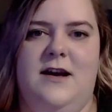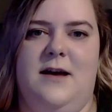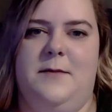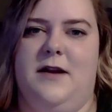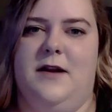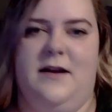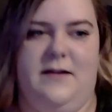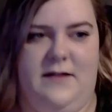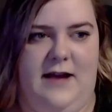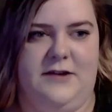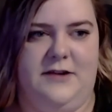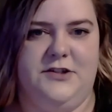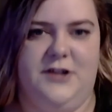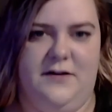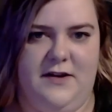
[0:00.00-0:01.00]
I mean, I
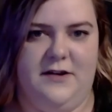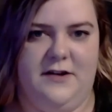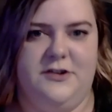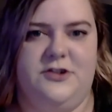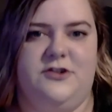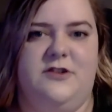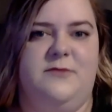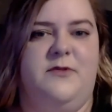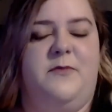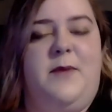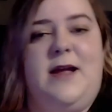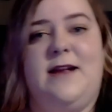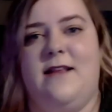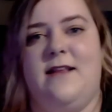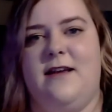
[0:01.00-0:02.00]
actually have done a stream of
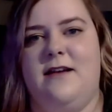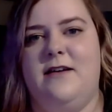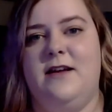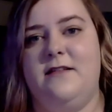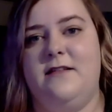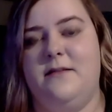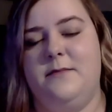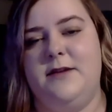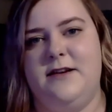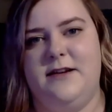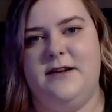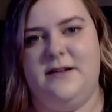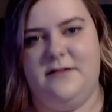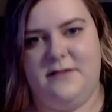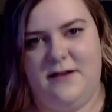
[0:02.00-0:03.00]
painting some
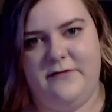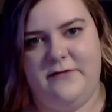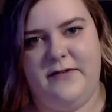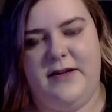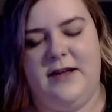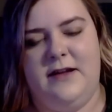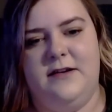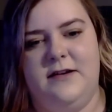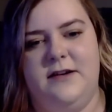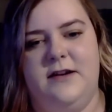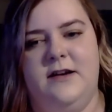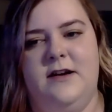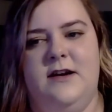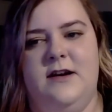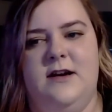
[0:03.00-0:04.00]
D&D stuff, and
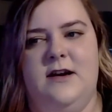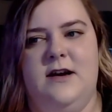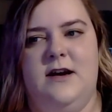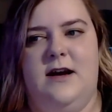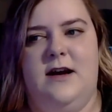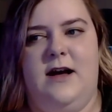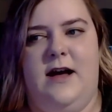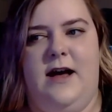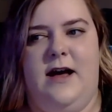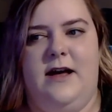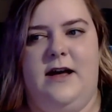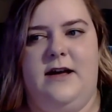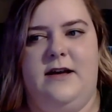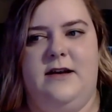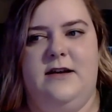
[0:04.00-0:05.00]

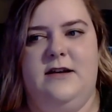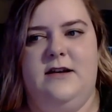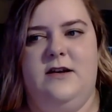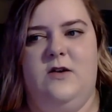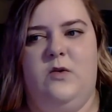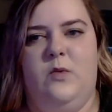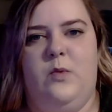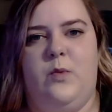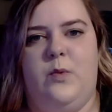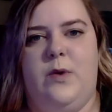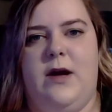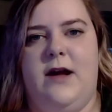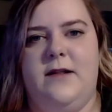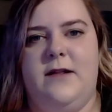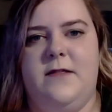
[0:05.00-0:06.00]
I
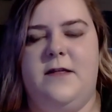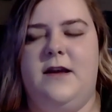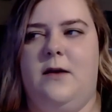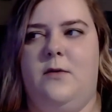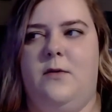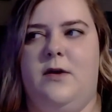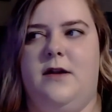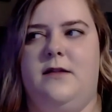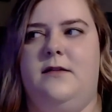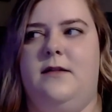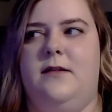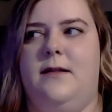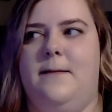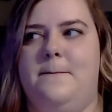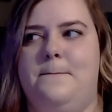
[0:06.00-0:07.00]
kind of think I want
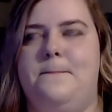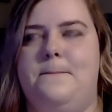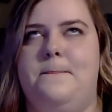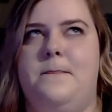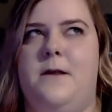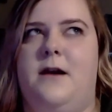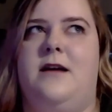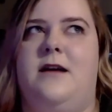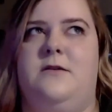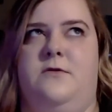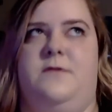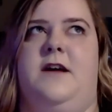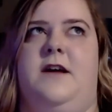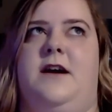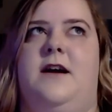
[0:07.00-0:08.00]
to, I
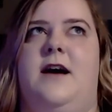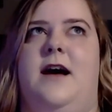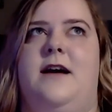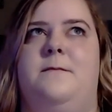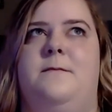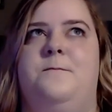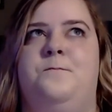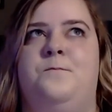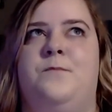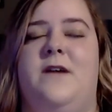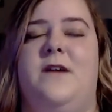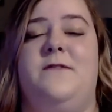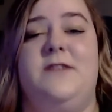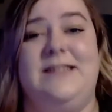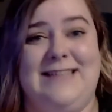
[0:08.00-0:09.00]
don't think,
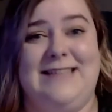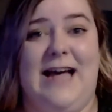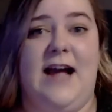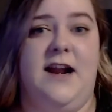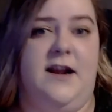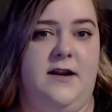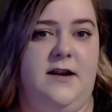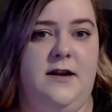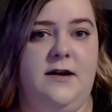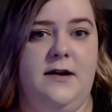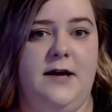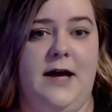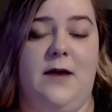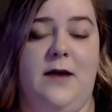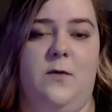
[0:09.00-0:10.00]
I've decided
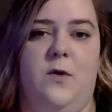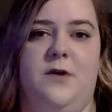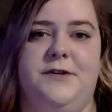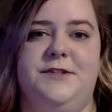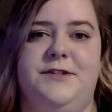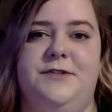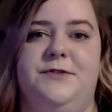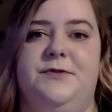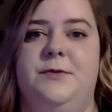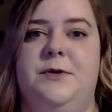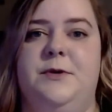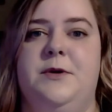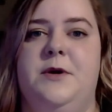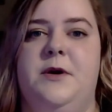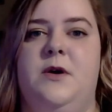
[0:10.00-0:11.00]
I want to
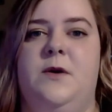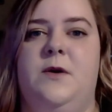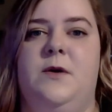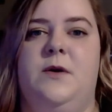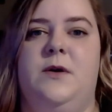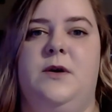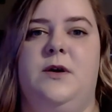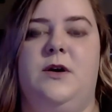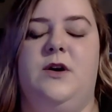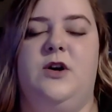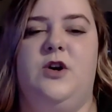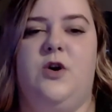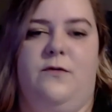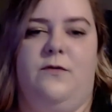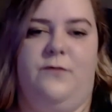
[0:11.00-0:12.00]

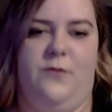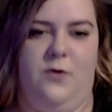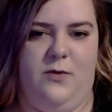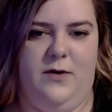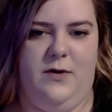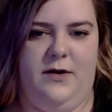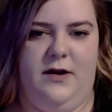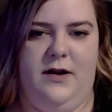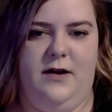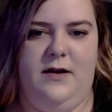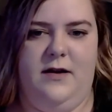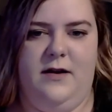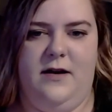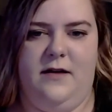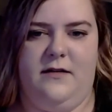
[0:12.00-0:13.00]
go forward
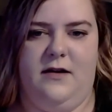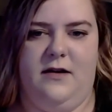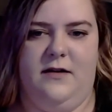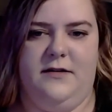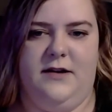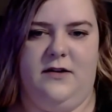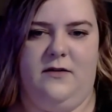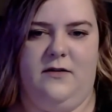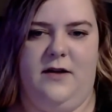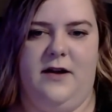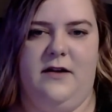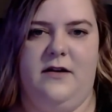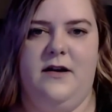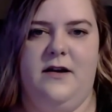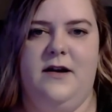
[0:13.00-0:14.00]
as a content
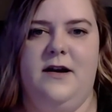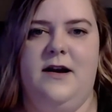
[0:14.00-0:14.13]
creator